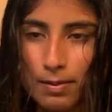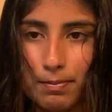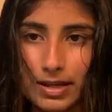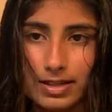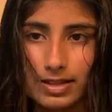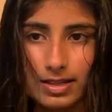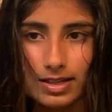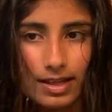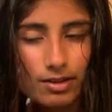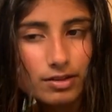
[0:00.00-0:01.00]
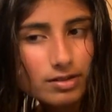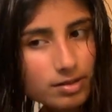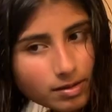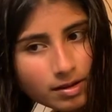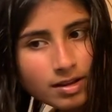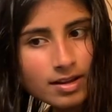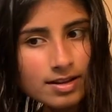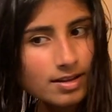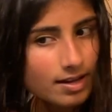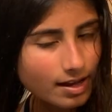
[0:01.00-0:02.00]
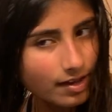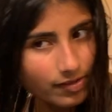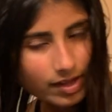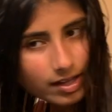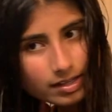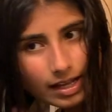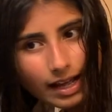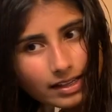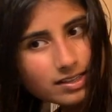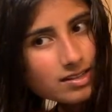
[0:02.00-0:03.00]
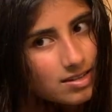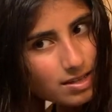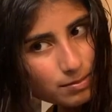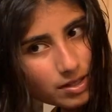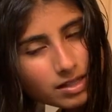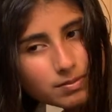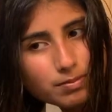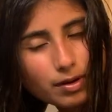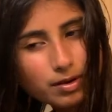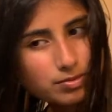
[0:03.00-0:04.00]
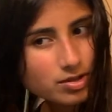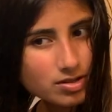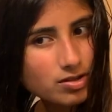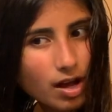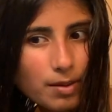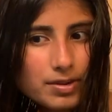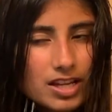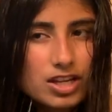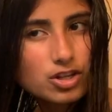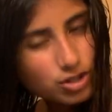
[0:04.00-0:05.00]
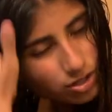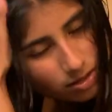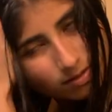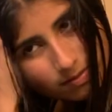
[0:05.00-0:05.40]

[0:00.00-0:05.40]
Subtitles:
Mix it together. And then kind of the same thing, bottom to the top-ish.